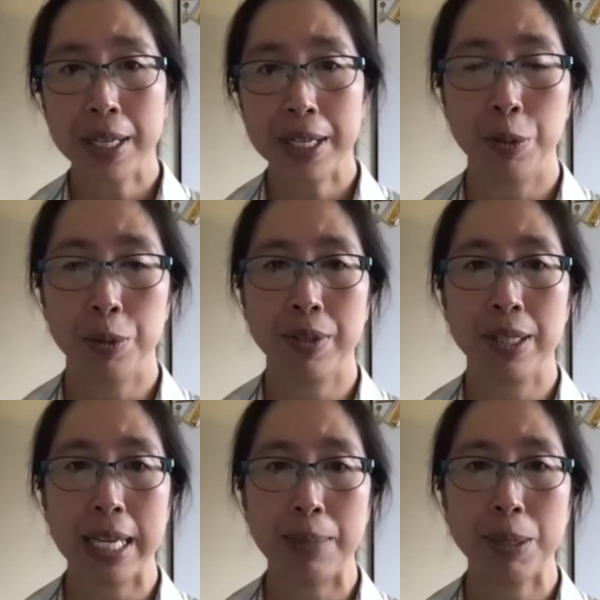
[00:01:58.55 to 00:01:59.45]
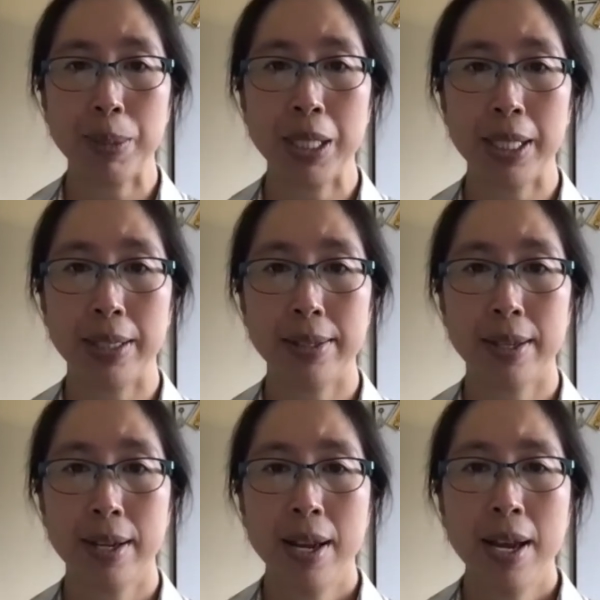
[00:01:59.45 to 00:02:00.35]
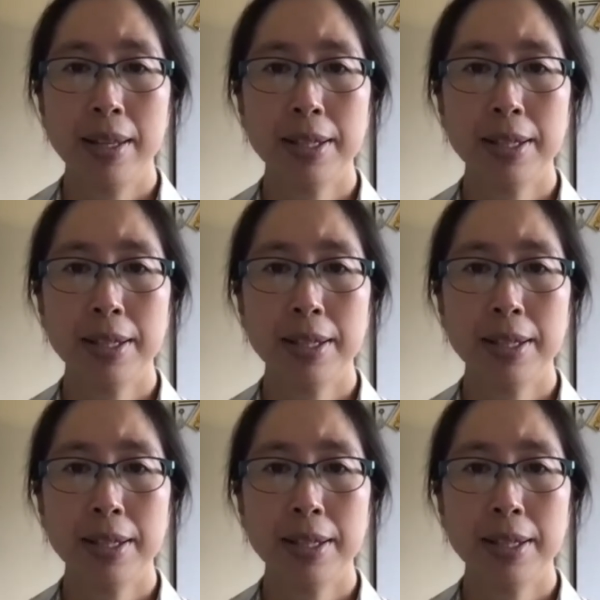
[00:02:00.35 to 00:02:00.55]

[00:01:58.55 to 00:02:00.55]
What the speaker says: individuals of the same species.